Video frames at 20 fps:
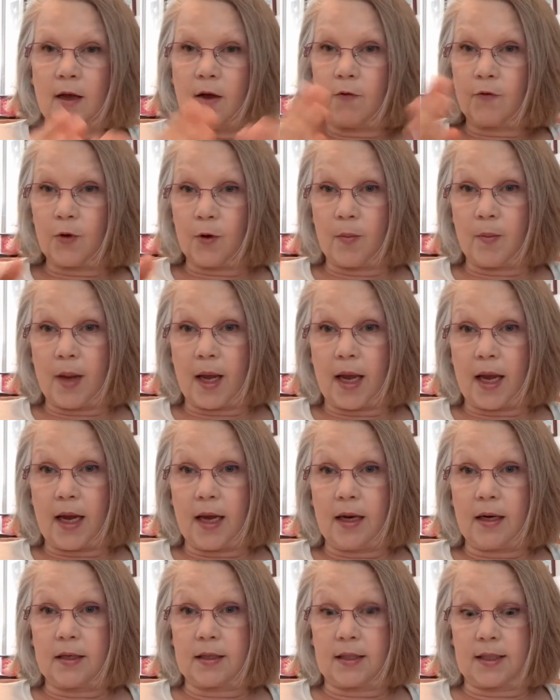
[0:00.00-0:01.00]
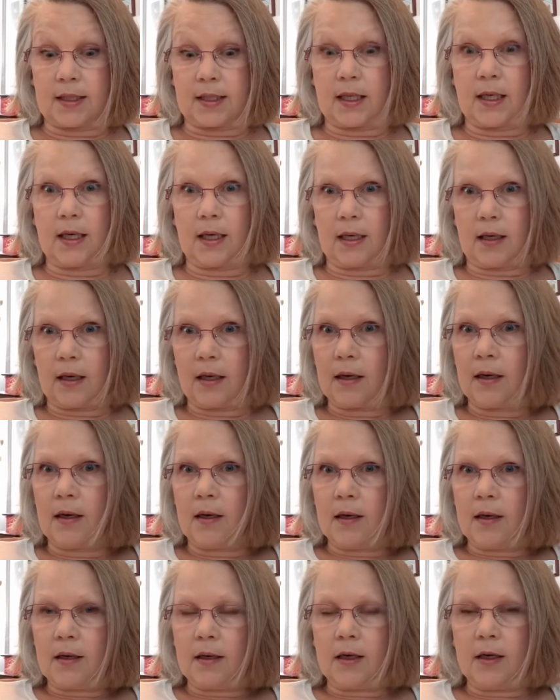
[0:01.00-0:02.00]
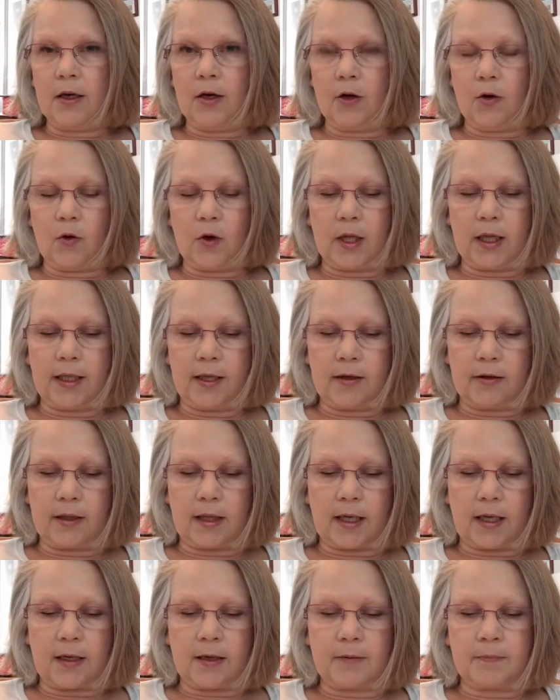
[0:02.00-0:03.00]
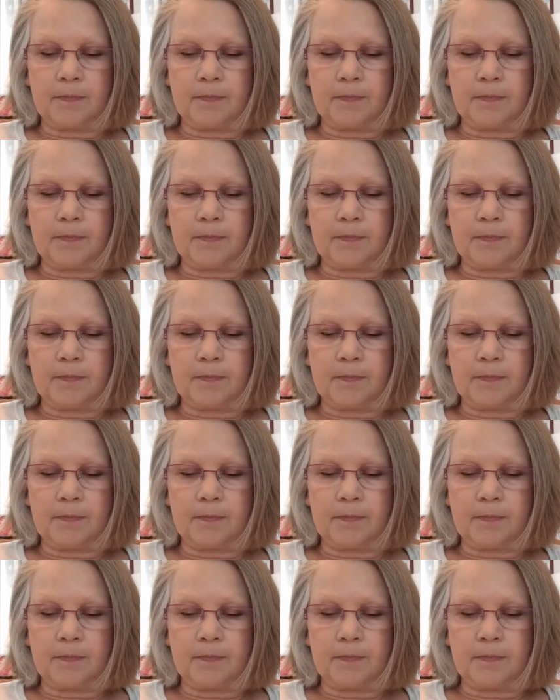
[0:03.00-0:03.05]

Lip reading: from A to Z, you know, clearly.